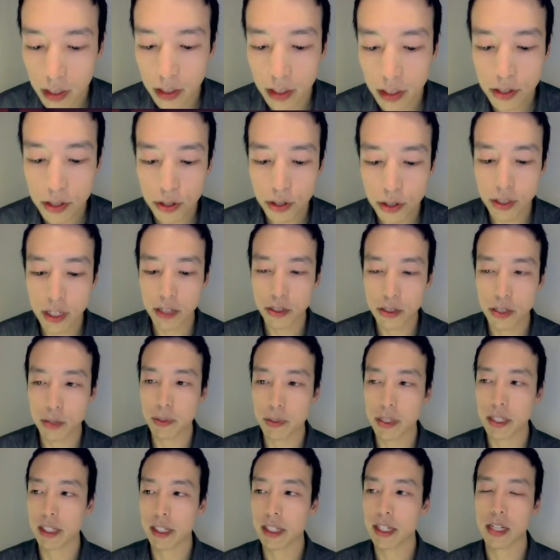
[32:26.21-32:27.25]
This turned out to
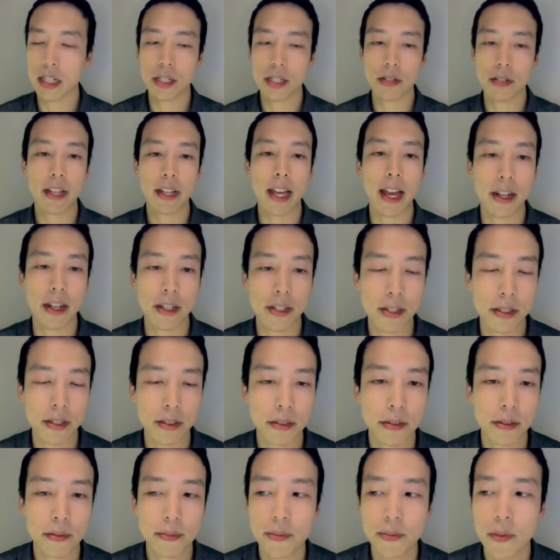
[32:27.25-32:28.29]
be a case of
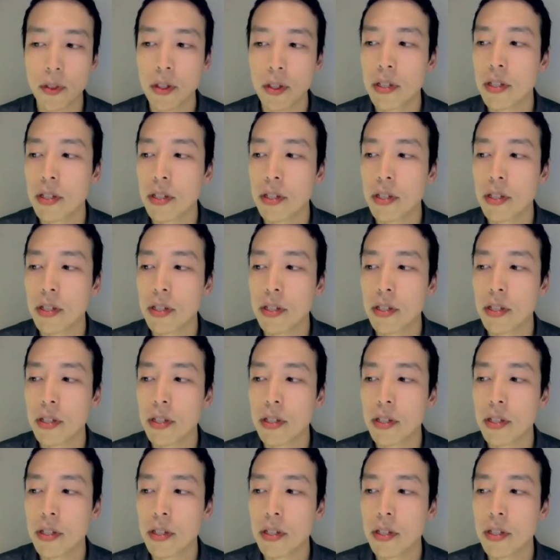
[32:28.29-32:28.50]
CADASIL.